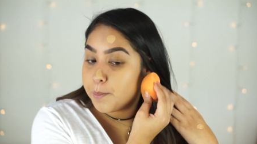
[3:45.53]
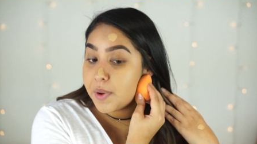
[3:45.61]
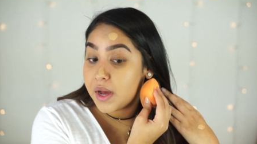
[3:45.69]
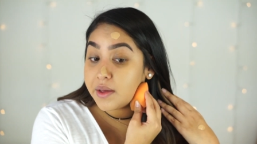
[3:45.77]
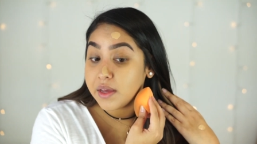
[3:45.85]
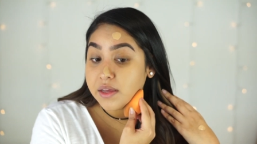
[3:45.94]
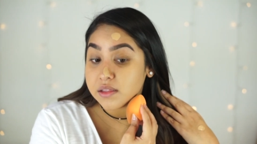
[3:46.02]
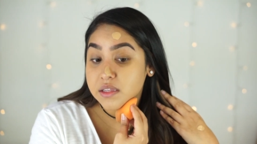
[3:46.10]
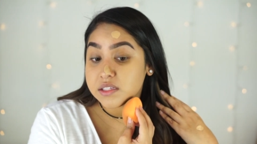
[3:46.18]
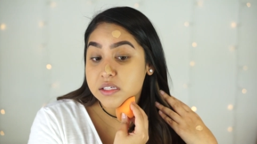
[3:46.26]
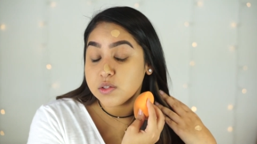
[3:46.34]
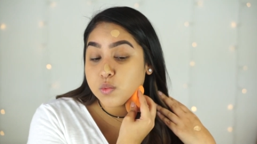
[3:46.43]
But
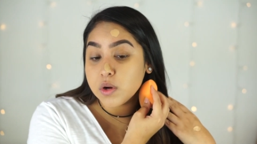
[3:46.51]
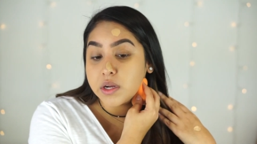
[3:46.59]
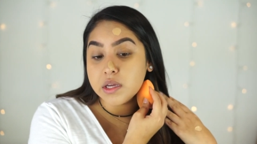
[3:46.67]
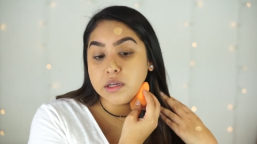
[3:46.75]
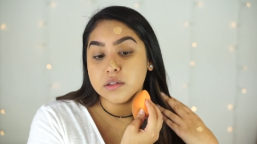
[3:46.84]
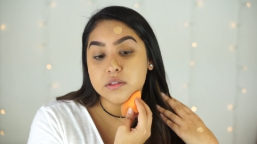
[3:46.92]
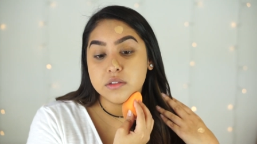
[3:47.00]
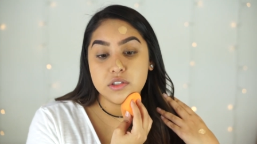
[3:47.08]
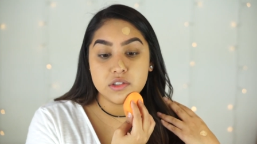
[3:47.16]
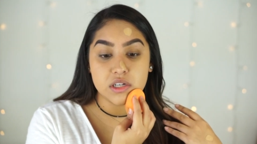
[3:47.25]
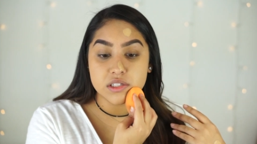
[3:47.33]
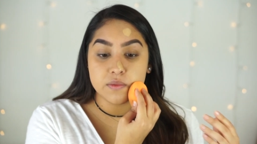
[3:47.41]
this is working
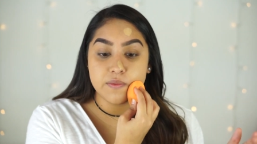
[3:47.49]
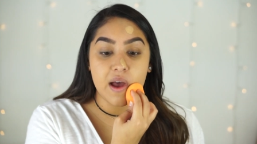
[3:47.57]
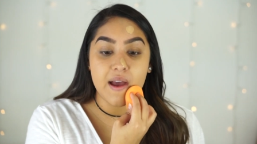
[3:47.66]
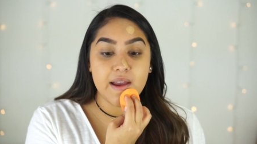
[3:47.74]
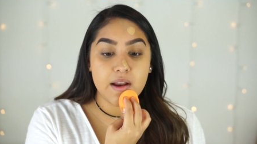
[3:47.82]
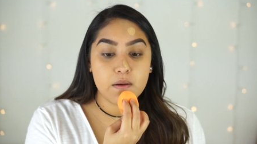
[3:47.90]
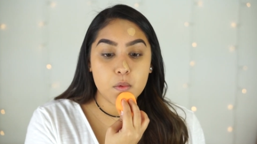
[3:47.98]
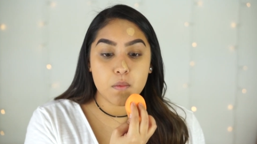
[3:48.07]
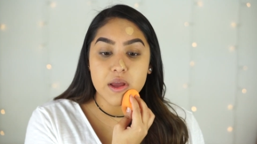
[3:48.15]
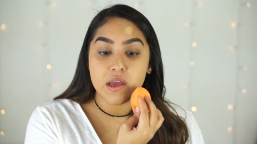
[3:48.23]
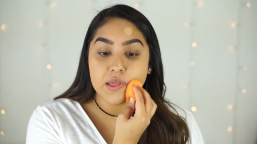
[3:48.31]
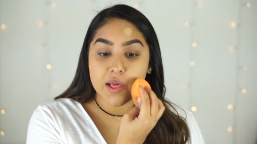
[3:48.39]
just fine
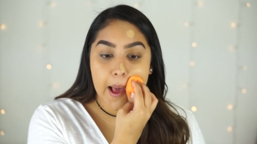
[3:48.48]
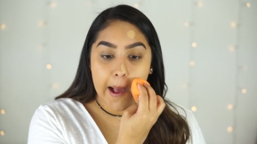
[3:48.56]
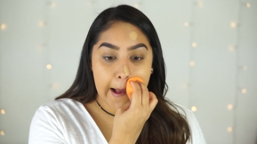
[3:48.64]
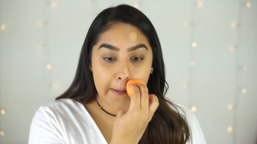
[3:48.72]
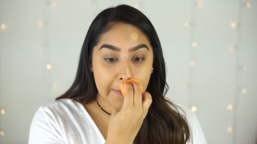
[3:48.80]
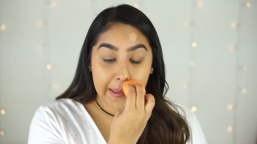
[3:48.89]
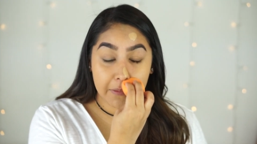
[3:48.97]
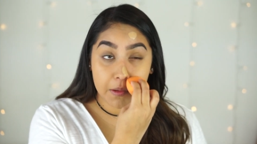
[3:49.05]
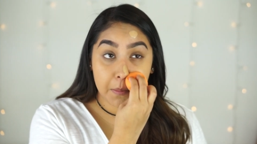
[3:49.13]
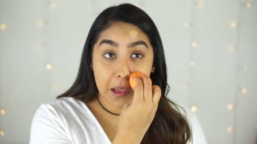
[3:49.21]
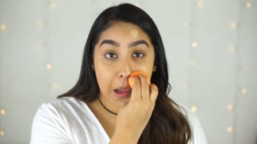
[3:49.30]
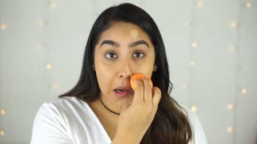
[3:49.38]
with
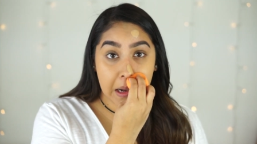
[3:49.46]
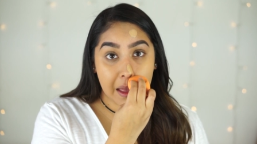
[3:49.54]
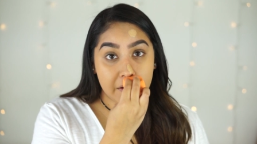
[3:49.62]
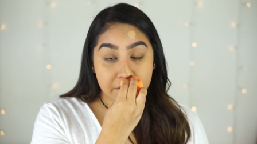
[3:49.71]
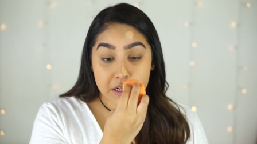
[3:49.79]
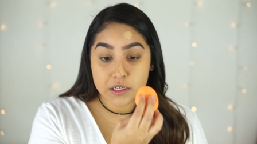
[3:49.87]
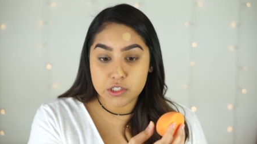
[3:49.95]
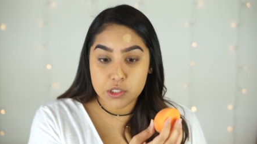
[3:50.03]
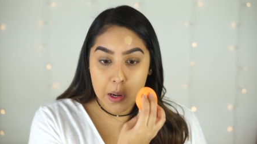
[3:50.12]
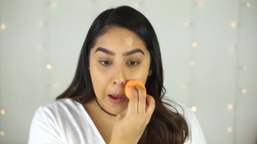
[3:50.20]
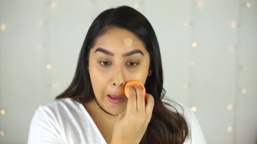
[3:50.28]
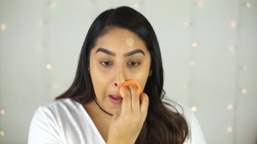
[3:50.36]
giving me good
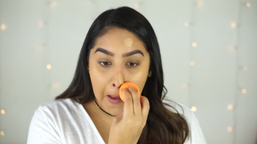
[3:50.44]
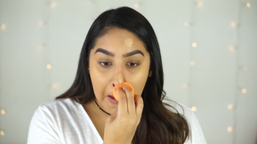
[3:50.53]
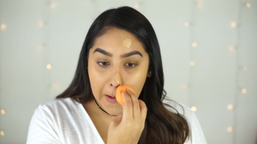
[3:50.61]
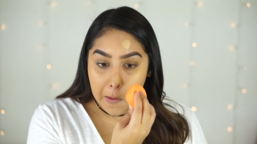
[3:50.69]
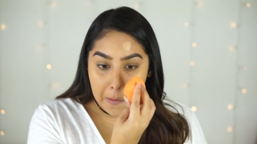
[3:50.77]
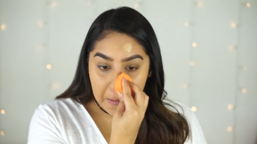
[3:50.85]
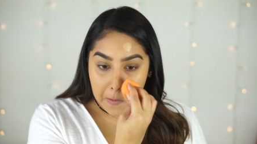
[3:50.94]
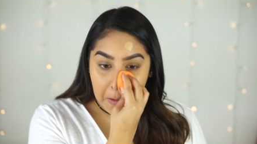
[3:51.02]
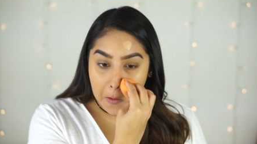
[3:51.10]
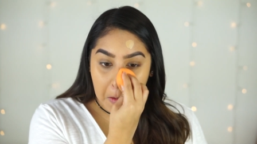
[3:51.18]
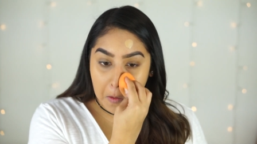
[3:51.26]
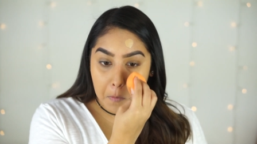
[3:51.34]
coverage,
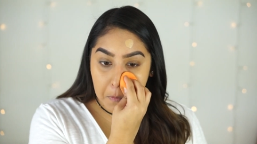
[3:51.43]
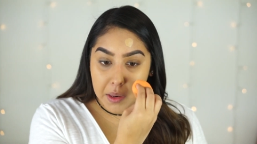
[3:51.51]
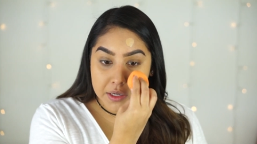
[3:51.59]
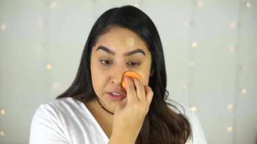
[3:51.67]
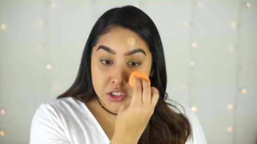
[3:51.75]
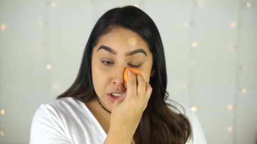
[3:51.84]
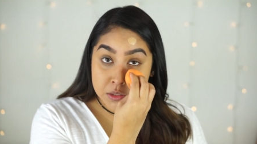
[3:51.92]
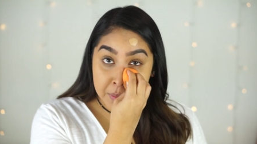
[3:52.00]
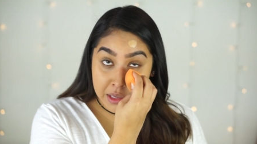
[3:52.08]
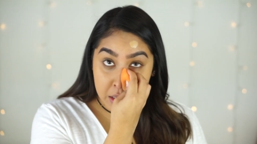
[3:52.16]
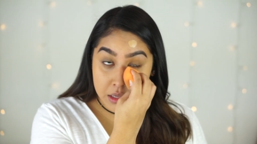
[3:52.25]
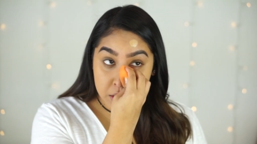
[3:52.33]
but it's just
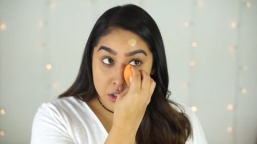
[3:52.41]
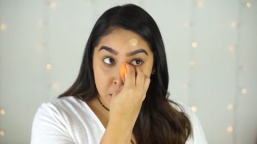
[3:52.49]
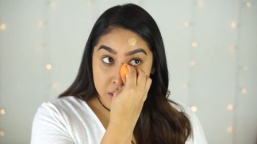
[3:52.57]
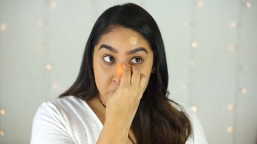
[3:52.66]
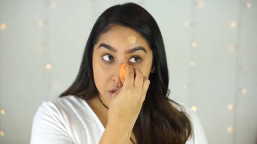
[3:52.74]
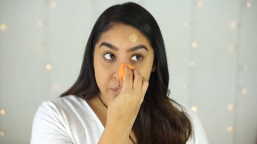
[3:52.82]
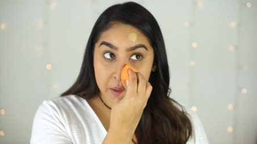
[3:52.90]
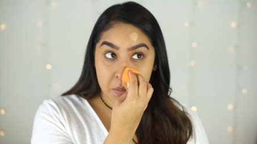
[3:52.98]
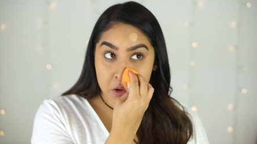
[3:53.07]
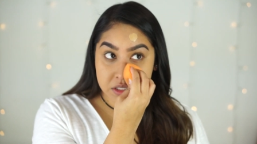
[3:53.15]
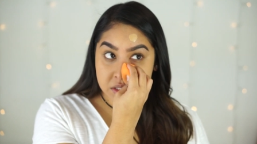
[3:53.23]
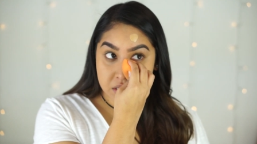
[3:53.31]
making it look a little bit
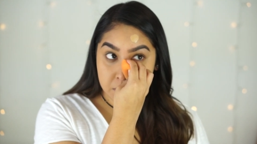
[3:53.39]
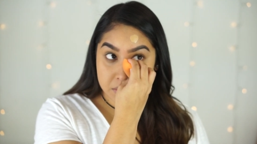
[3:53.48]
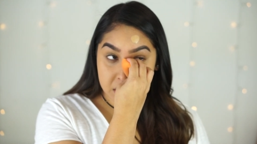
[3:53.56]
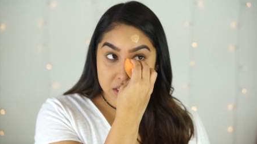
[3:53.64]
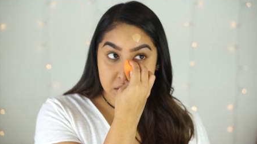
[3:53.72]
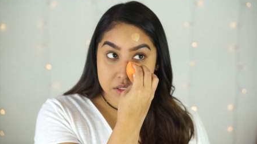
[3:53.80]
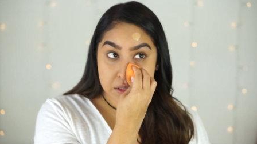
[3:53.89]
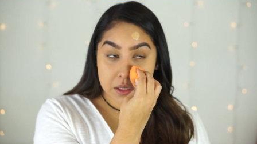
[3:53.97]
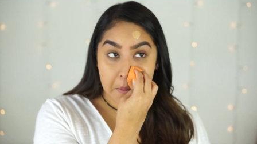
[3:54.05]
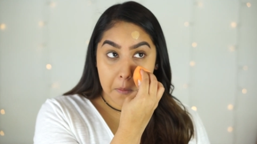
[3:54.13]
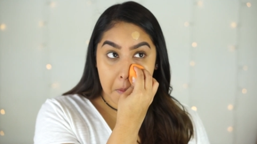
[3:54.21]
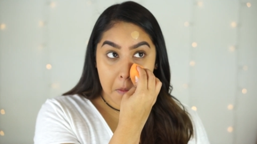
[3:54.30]
more
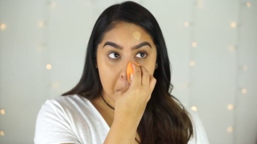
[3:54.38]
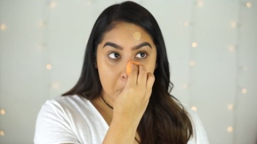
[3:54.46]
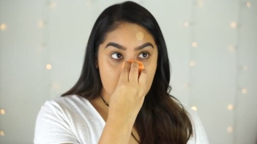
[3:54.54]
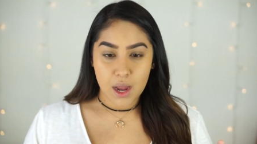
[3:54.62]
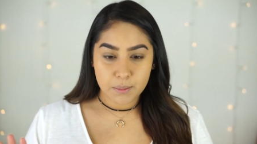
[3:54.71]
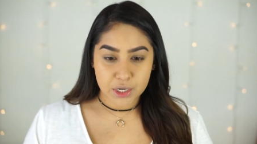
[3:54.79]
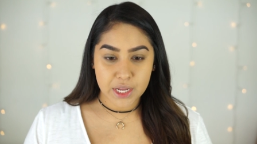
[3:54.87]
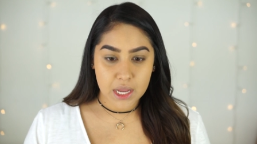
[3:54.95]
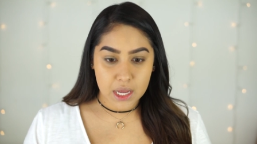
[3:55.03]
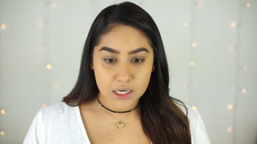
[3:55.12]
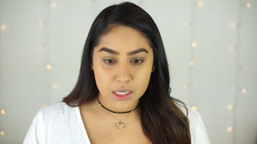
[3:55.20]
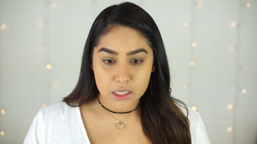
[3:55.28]
seamless. I'm looking
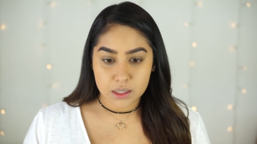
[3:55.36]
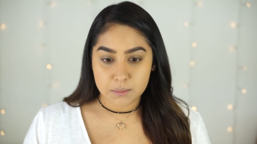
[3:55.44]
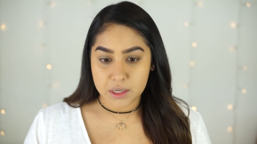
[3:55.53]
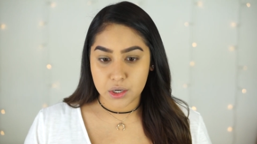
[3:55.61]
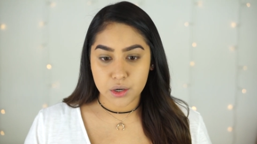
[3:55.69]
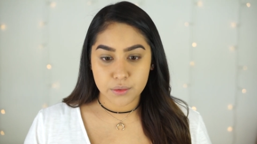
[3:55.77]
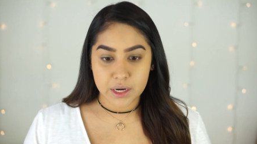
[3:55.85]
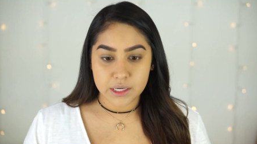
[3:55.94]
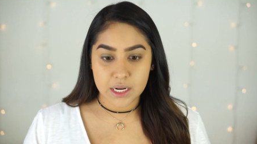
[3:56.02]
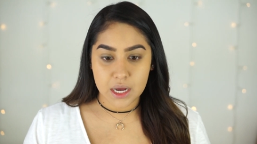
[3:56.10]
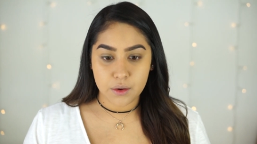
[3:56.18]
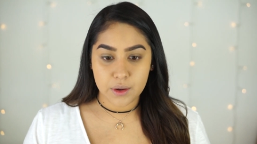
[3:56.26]
at it in a mirror
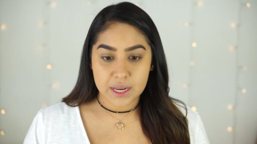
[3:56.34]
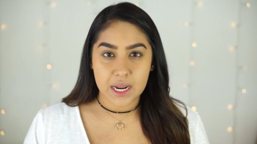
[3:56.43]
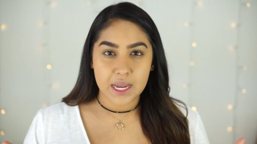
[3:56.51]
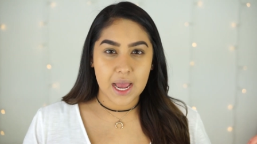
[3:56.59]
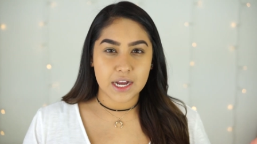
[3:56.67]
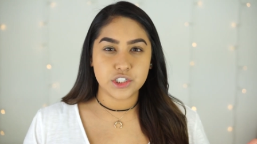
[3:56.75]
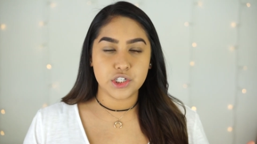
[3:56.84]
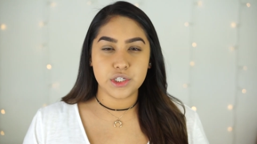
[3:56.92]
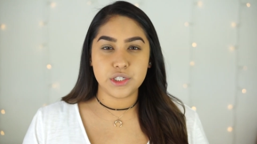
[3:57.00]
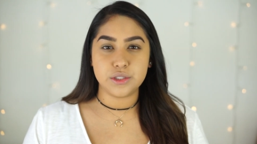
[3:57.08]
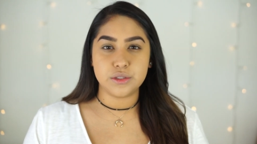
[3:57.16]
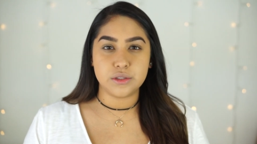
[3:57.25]
right now and I
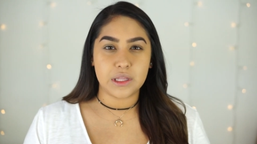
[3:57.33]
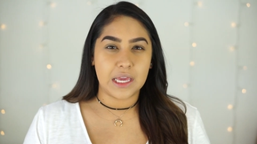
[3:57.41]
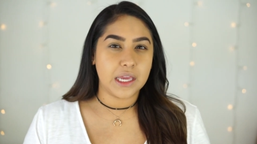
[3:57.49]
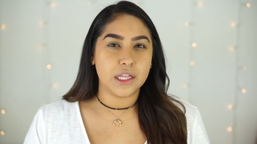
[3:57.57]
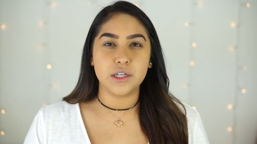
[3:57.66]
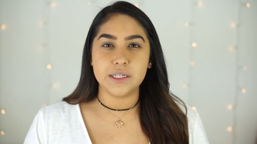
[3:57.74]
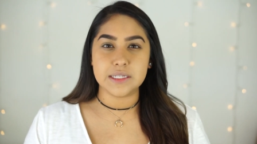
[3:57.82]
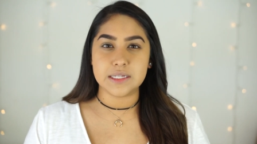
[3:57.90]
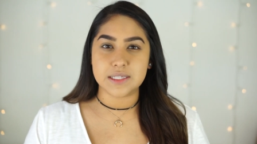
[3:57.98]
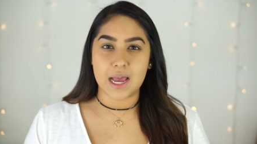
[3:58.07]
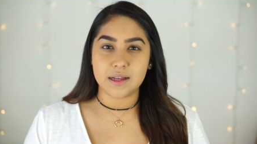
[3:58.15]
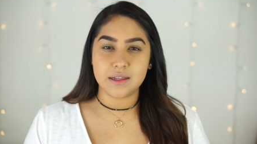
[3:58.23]
actually think it looks
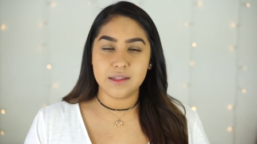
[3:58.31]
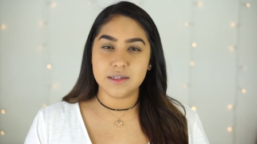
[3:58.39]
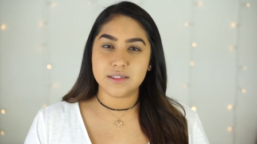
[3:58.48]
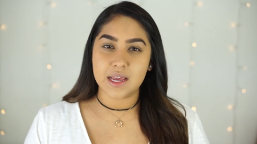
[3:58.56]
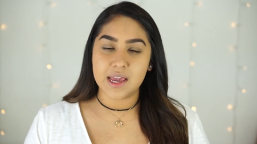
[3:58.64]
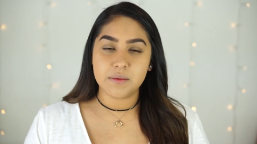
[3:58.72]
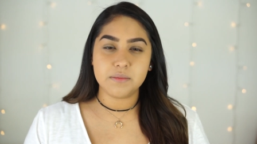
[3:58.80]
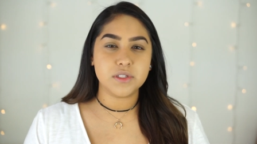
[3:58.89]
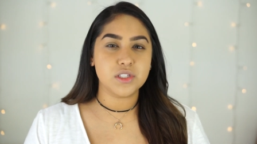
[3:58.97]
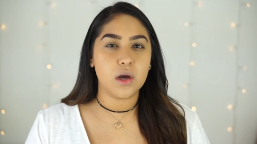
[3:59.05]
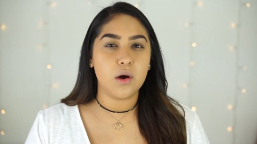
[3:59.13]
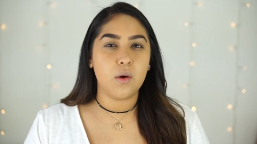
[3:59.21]
exactly the same.
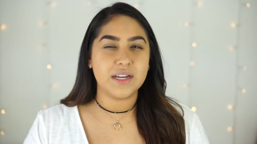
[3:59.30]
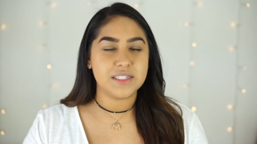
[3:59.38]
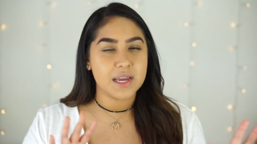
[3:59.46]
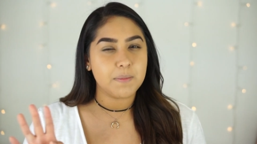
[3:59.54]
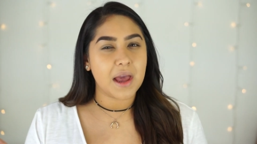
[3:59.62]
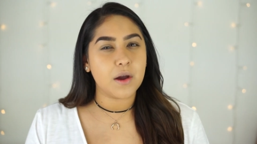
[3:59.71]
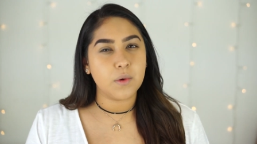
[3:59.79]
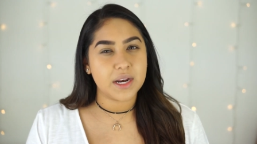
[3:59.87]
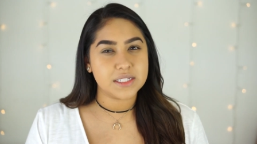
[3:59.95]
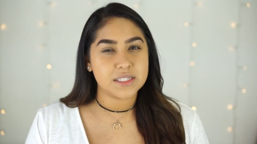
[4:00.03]
So I take back what I